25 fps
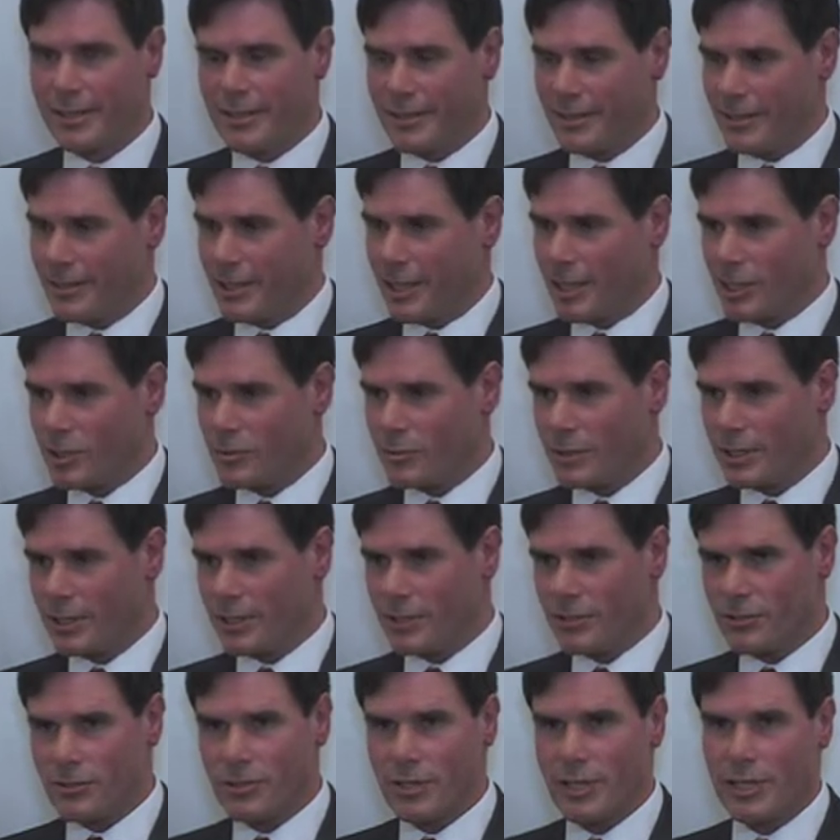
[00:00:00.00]
The next minute
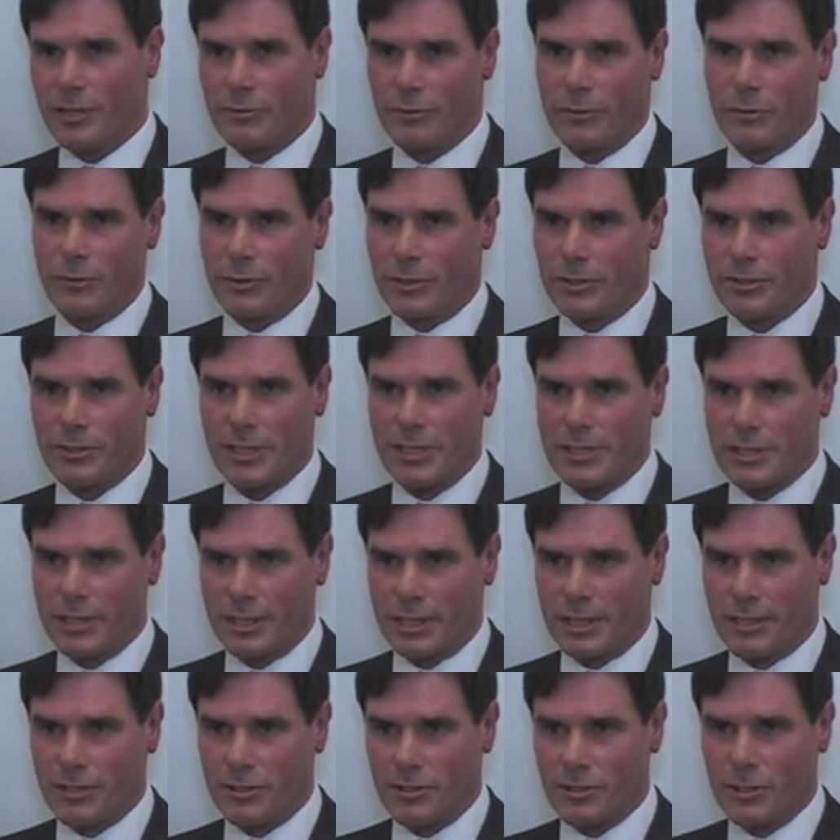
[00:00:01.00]
you're saying, well, we're not actually
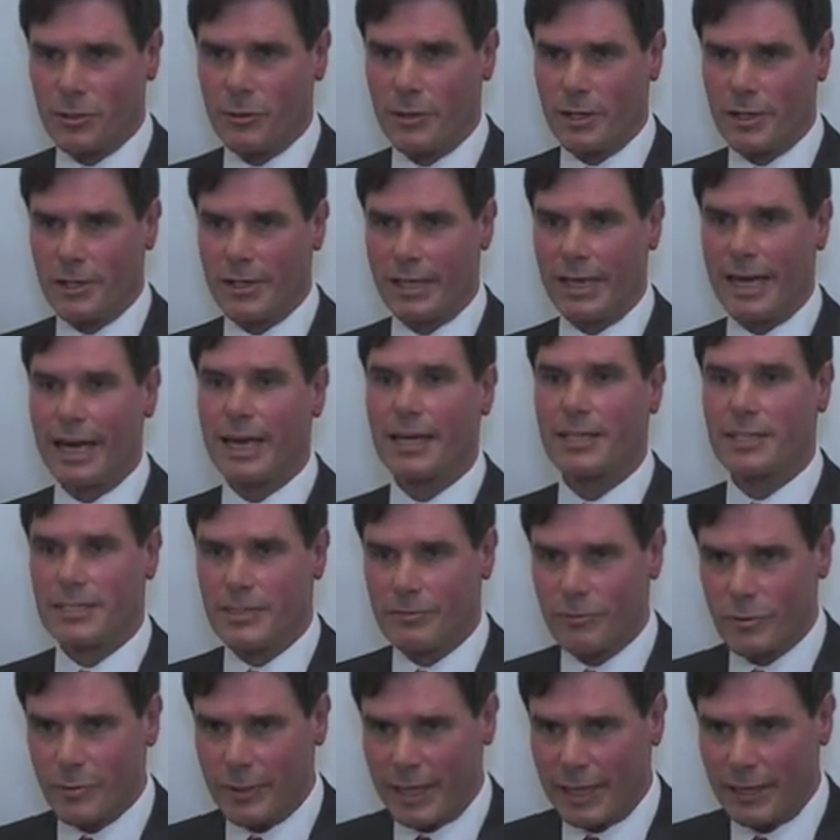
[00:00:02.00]
going to do anything
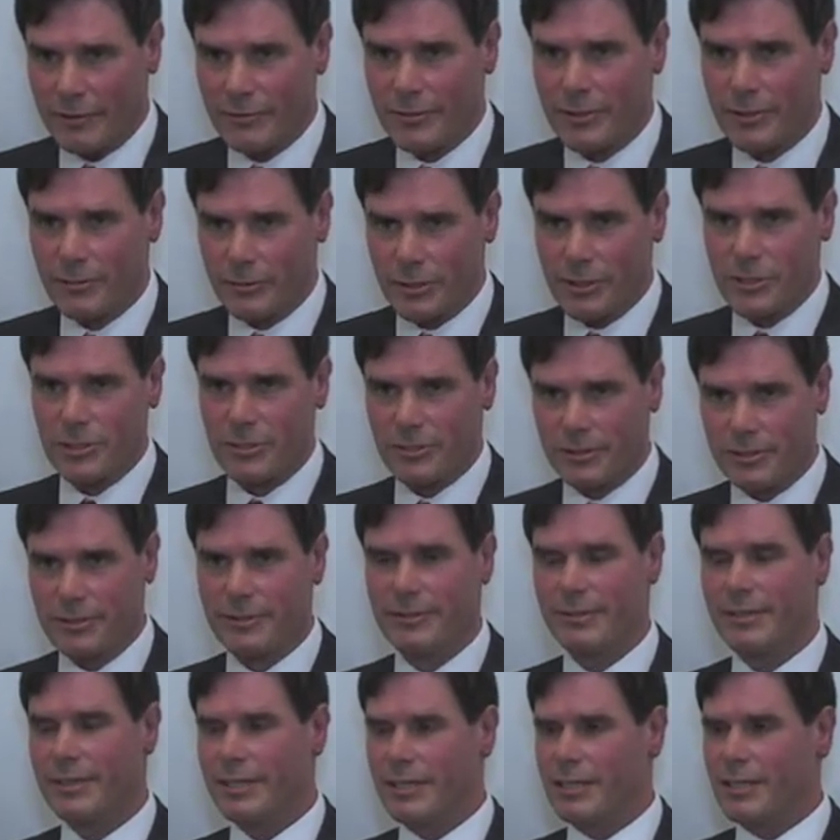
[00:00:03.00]
active about it, which
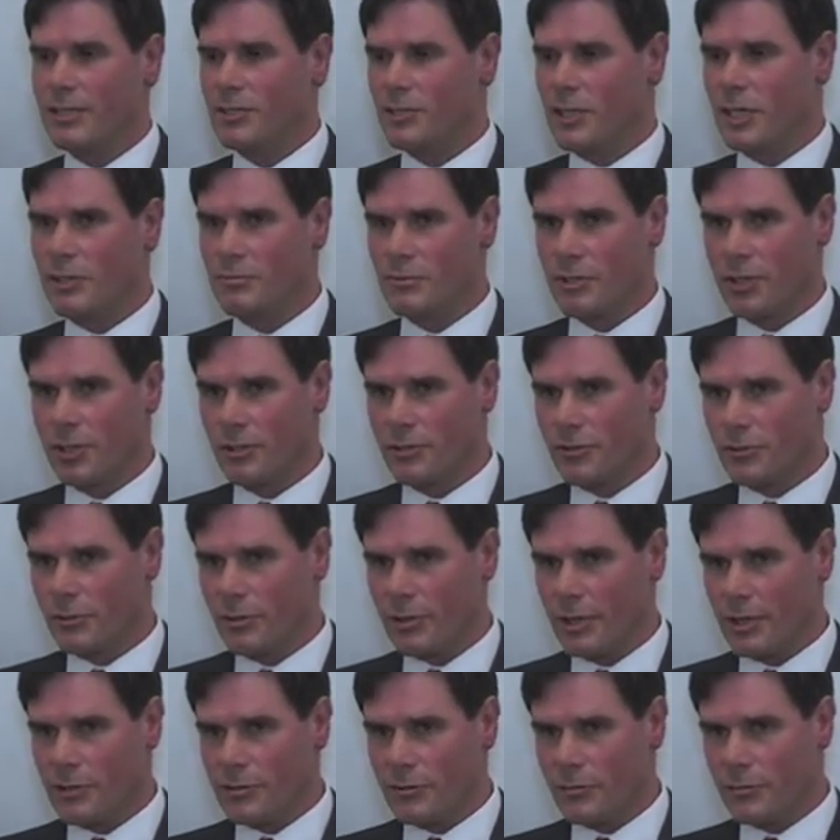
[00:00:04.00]
seems odd to a
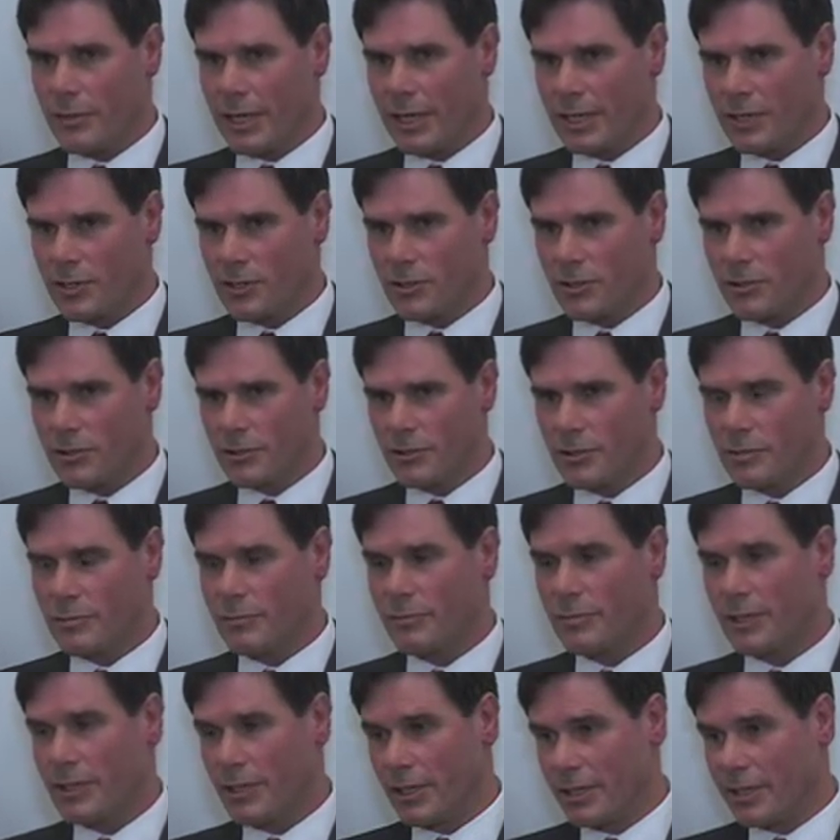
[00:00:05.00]
lot of patients.
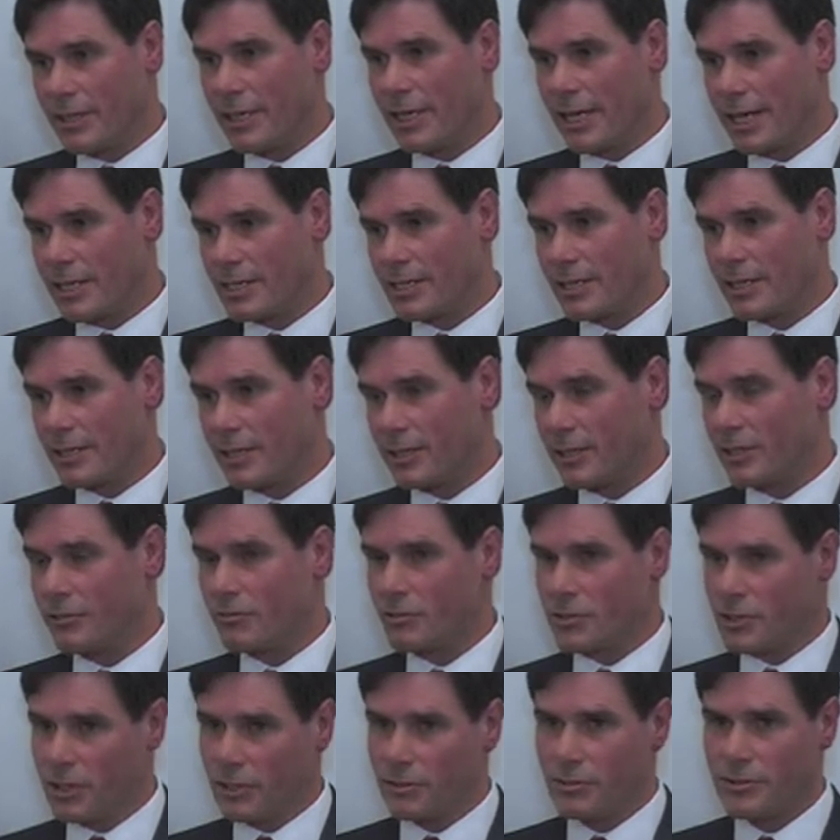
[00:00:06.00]
But nonetheless, I think the
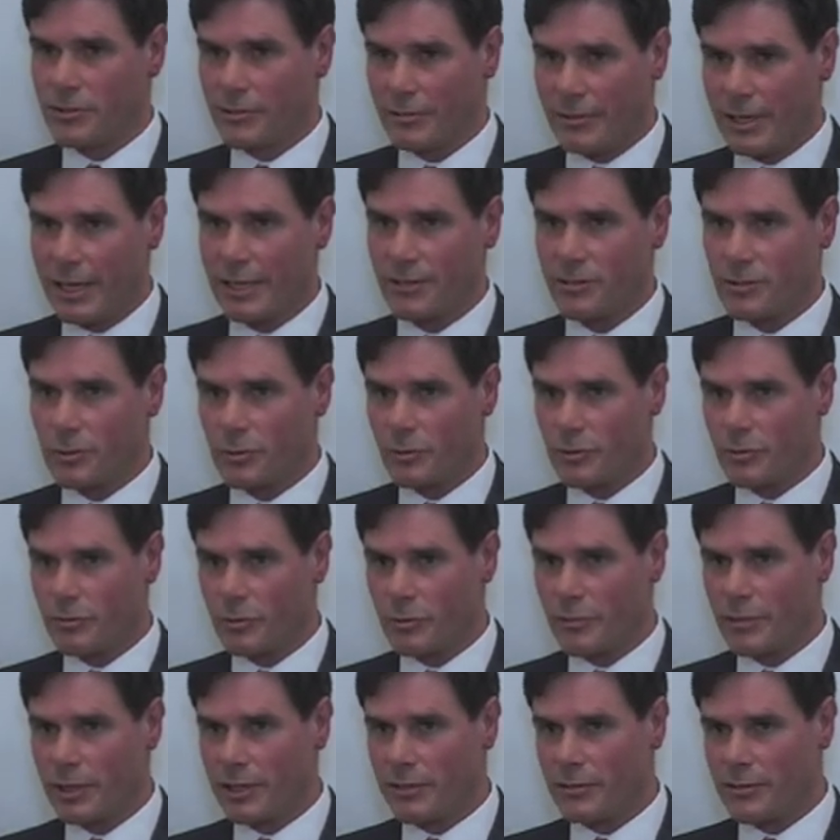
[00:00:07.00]
results of that sort of
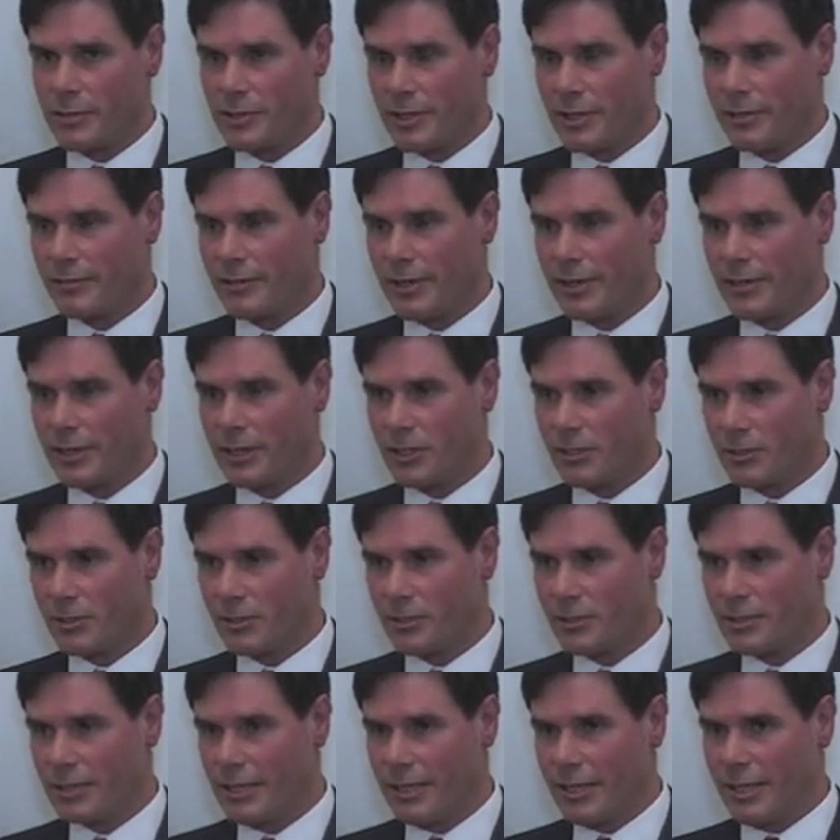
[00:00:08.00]
approach are very
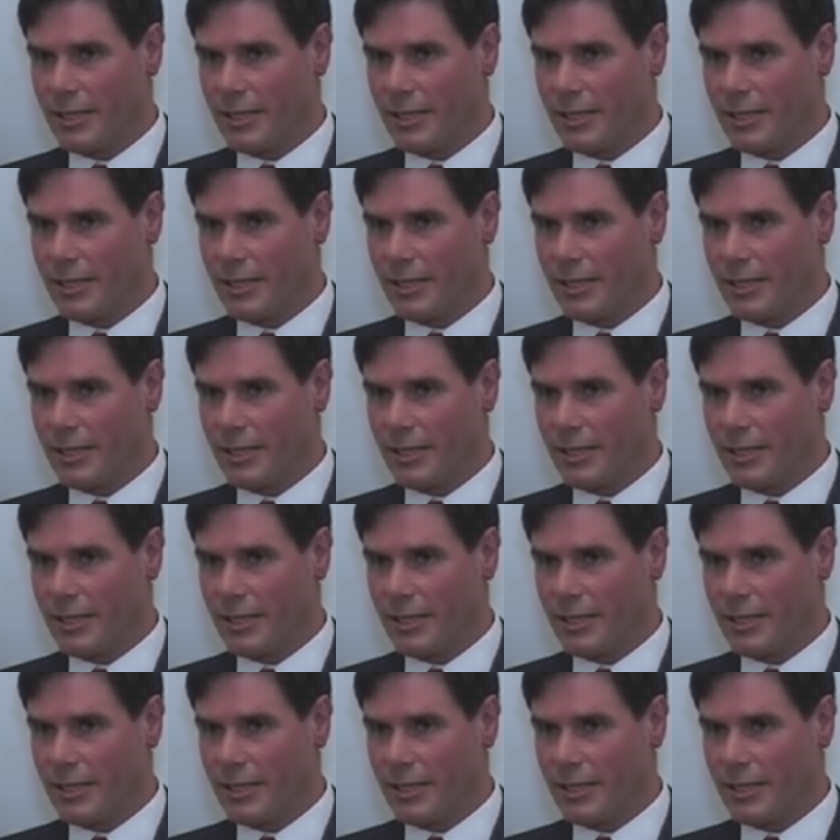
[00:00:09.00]
good.